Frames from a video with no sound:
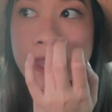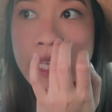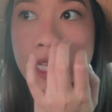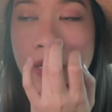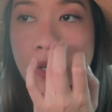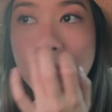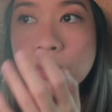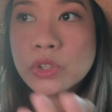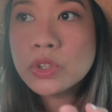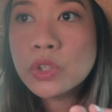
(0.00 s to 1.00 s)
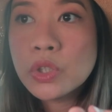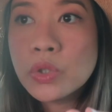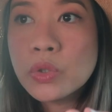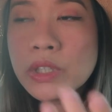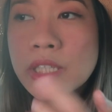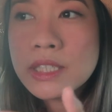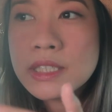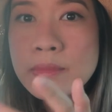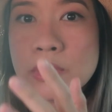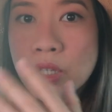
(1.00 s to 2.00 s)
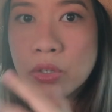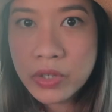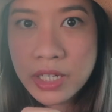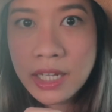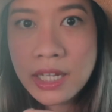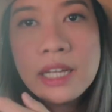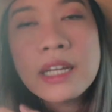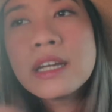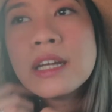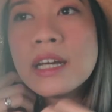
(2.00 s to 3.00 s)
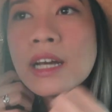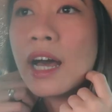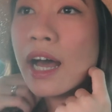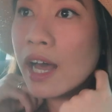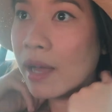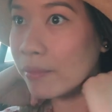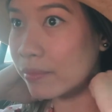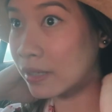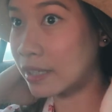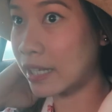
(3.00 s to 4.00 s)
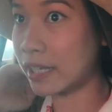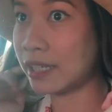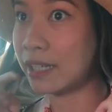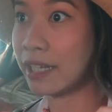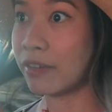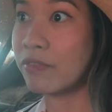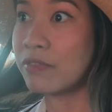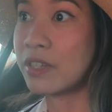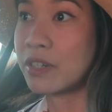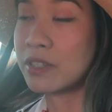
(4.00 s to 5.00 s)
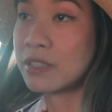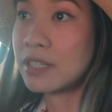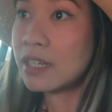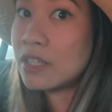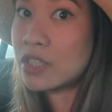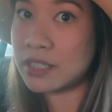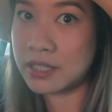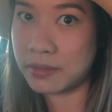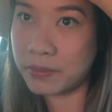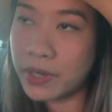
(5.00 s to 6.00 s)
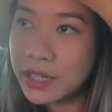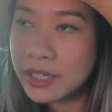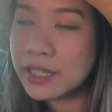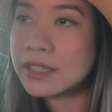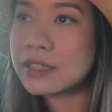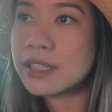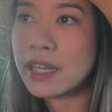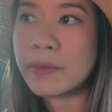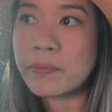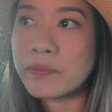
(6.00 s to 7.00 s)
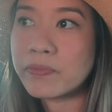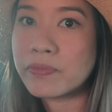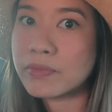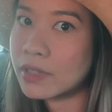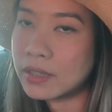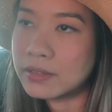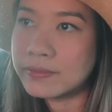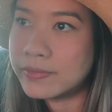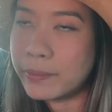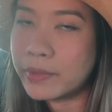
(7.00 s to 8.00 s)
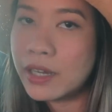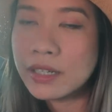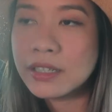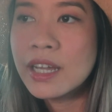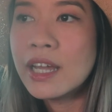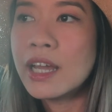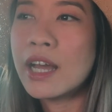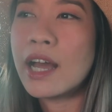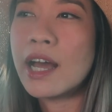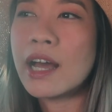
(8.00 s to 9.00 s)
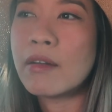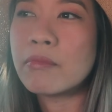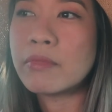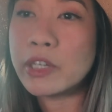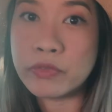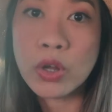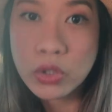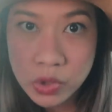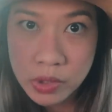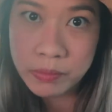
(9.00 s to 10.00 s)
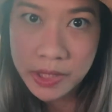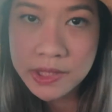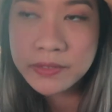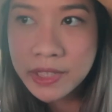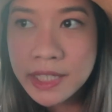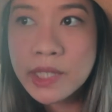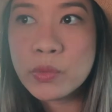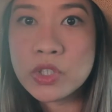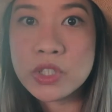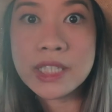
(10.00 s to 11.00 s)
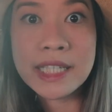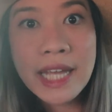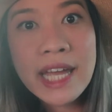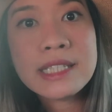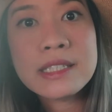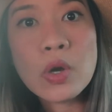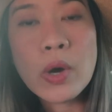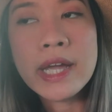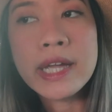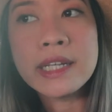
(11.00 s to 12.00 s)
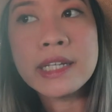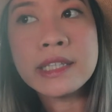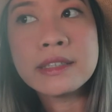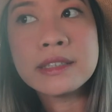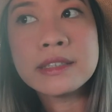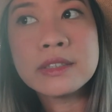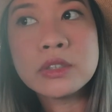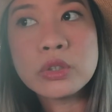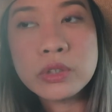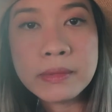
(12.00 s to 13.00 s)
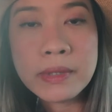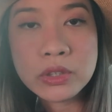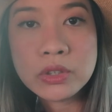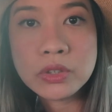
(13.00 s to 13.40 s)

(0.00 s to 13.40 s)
He also did some screening, like if there's any chance that I'm pregnant, I'm not, and if also I'm breastfeeding, which is a yes. So I told him my